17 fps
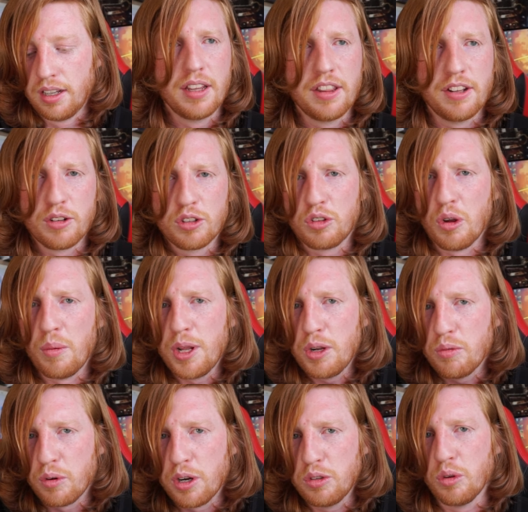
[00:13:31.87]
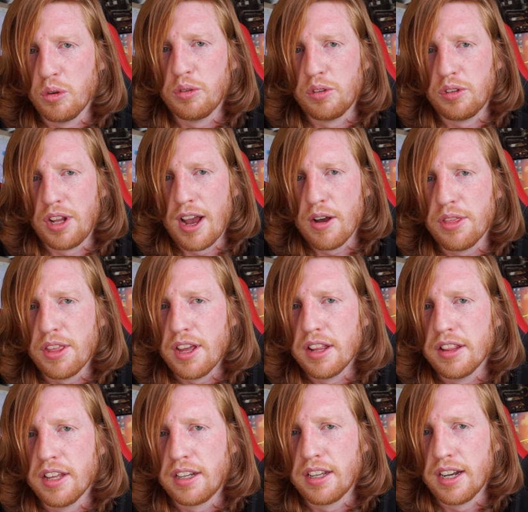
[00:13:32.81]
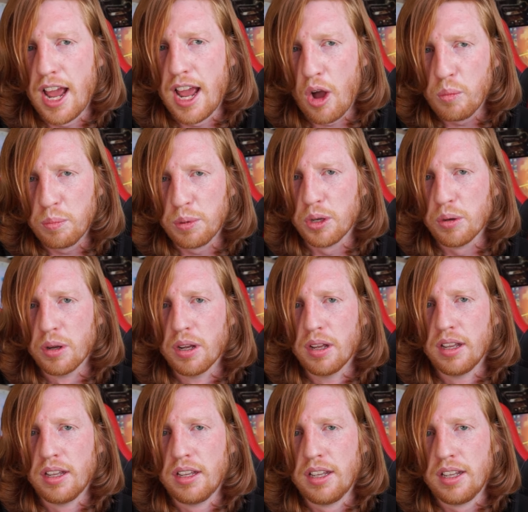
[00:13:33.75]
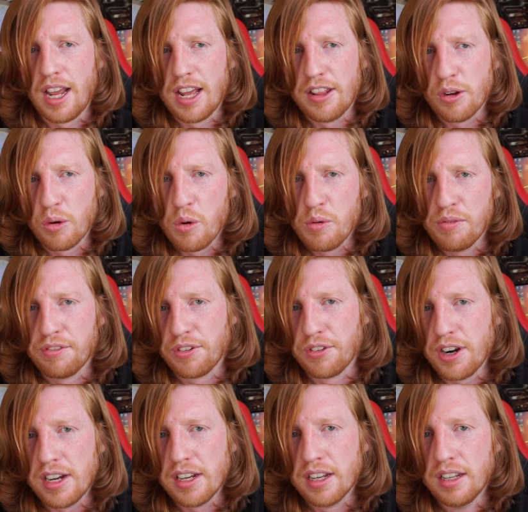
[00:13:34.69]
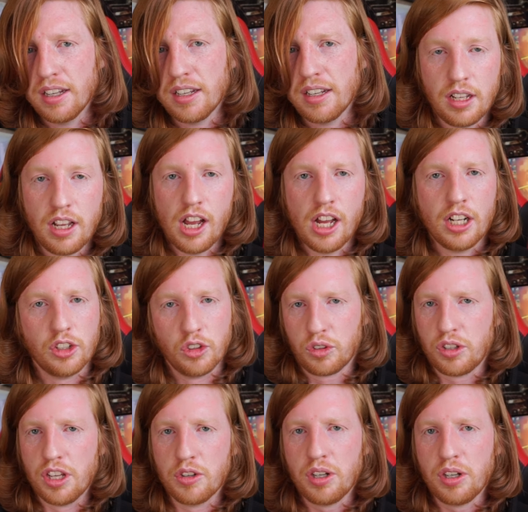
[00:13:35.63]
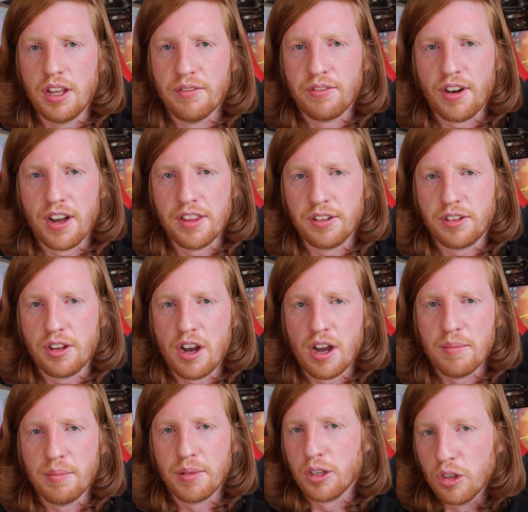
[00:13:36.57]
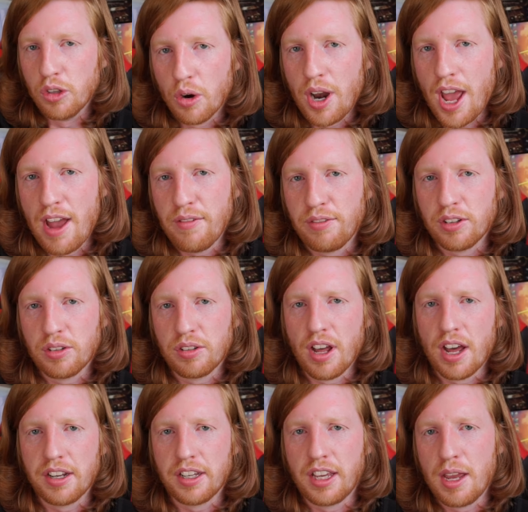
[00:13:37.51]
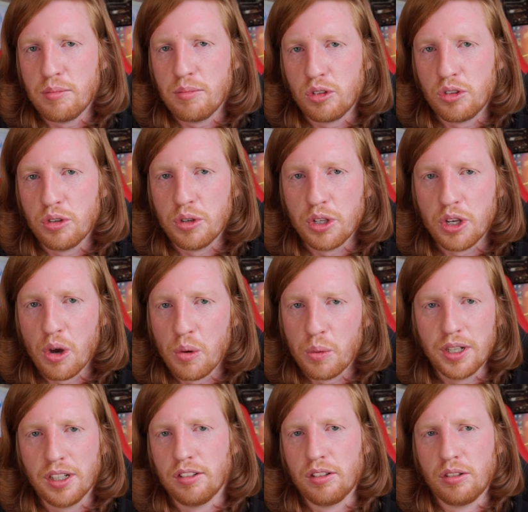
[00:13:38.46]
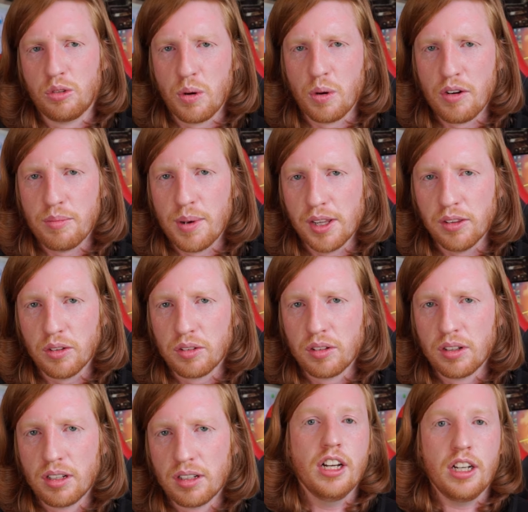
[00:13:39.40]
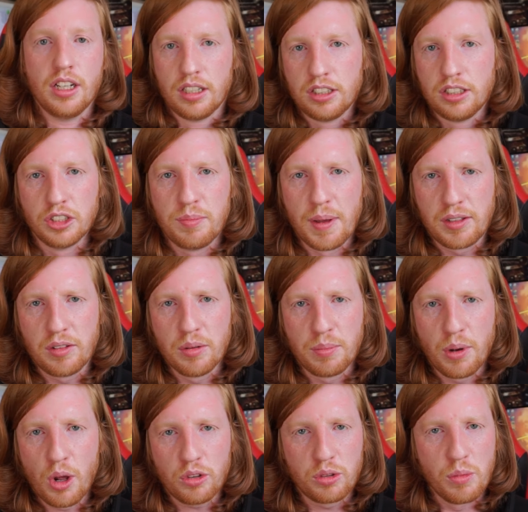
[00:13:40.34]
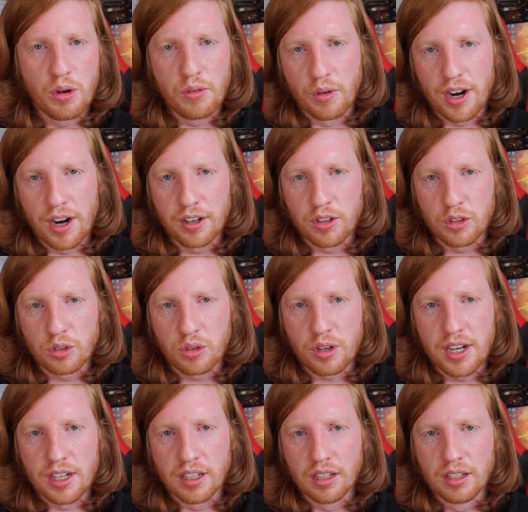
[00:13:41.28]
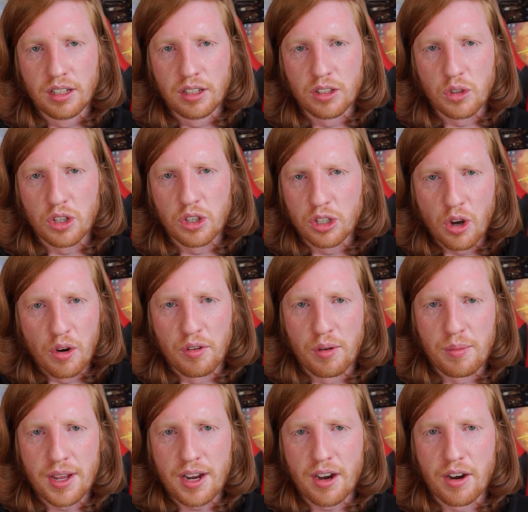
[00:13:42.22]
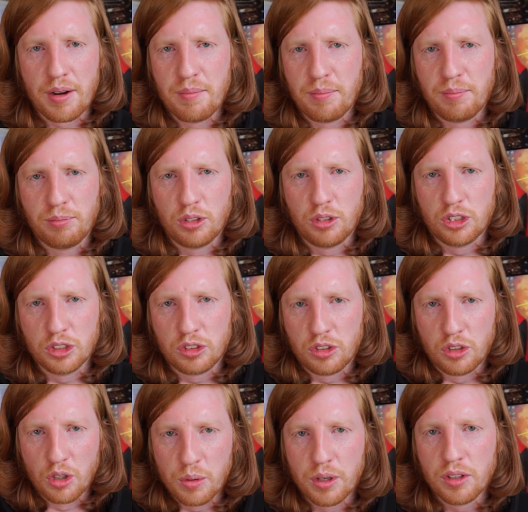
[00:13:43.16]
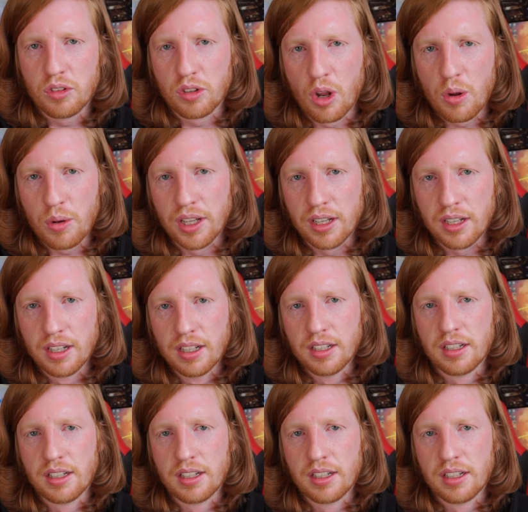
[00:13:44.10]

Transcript: There are so many resources out there that can help you, and they're all free. Just schedule it and find the time. You don't have to start a game studio in 12 months. Just make some blocks move around on the screen. You can go from there and just do it slowly.